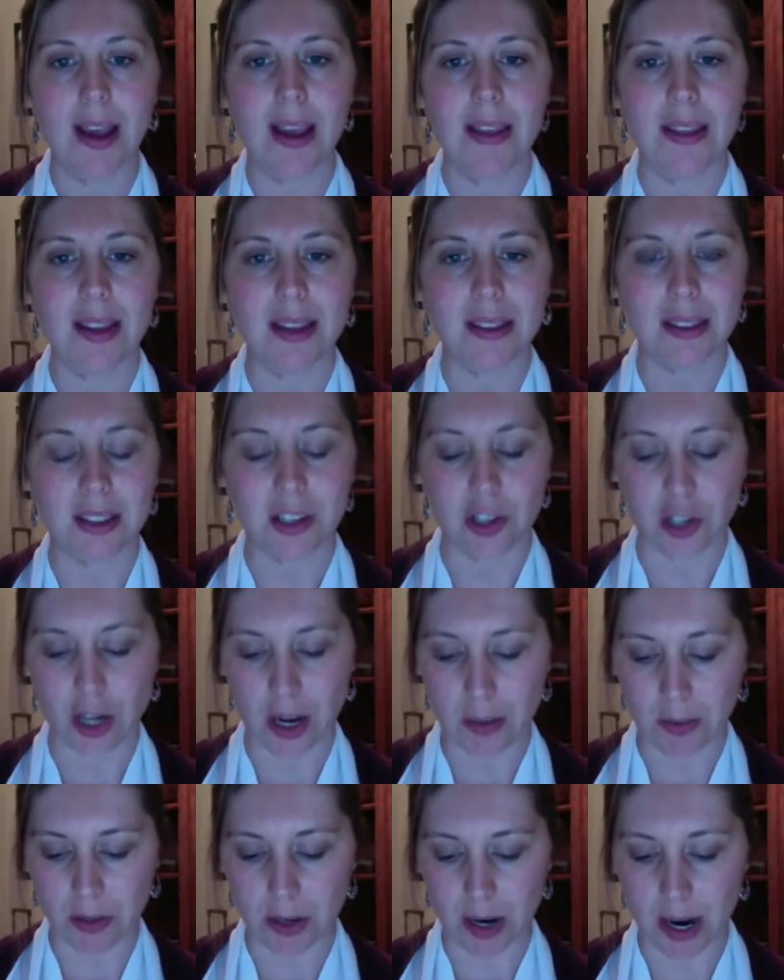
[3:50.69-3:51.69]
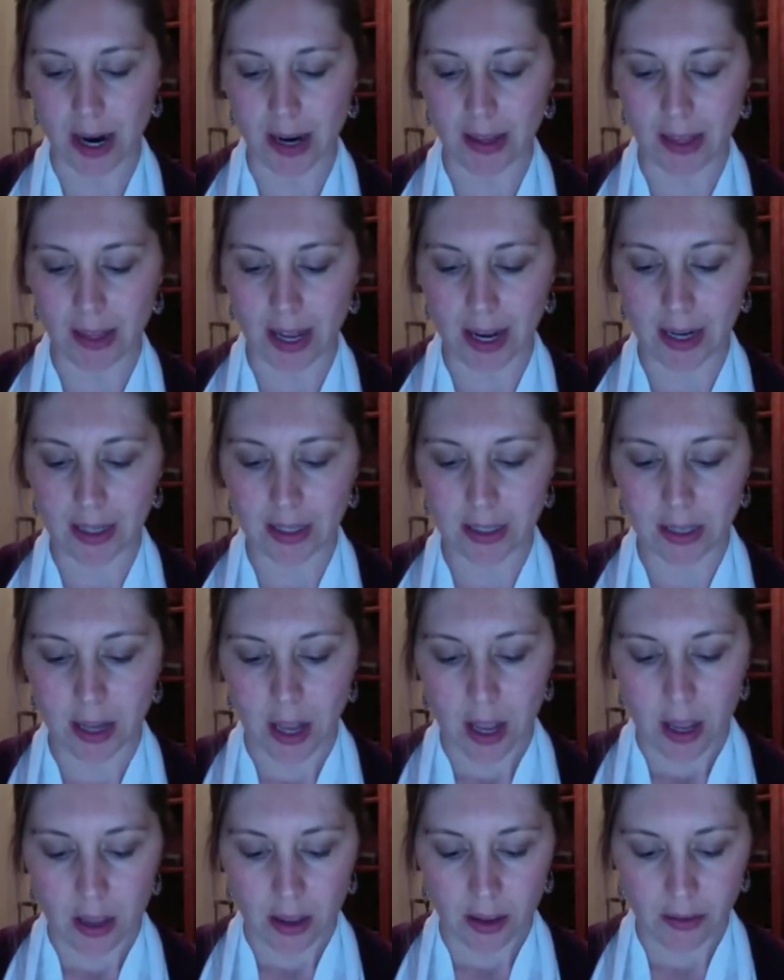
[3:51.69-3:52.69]
that this chapter highlights.
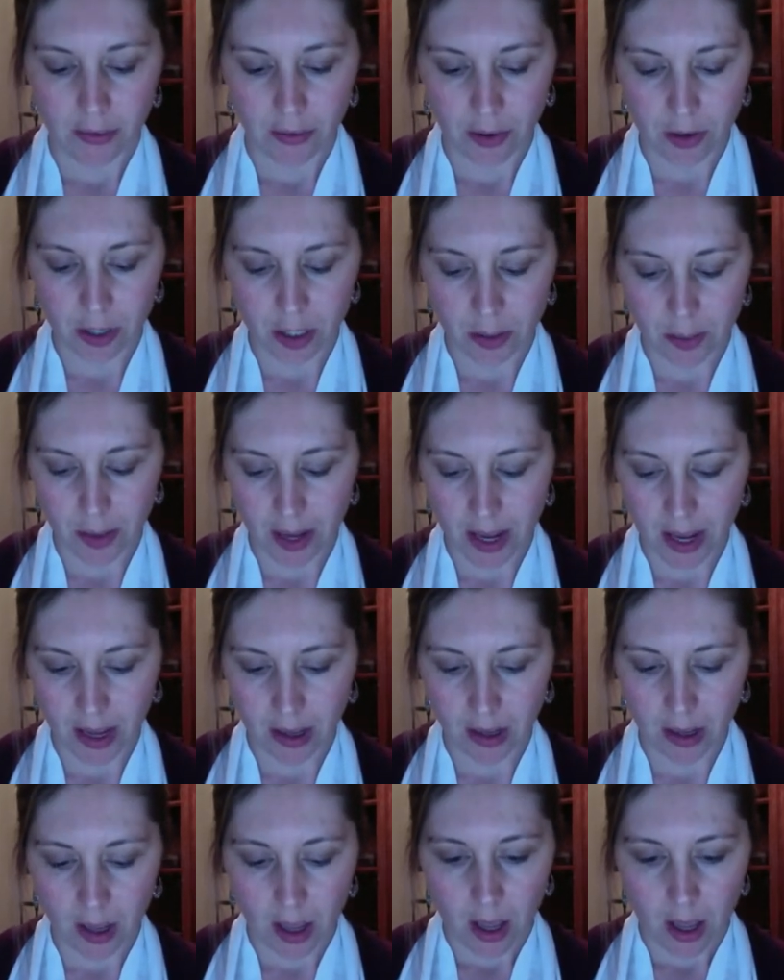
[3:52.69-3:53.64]
The first being